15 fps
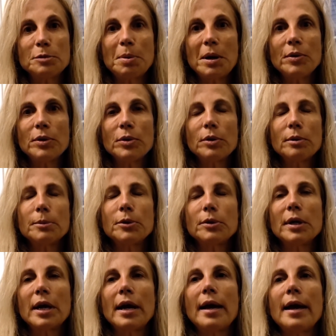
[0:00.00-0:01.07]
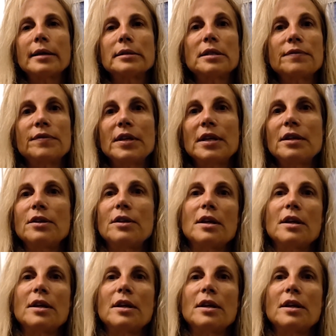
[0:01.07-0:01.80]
paranormal activity,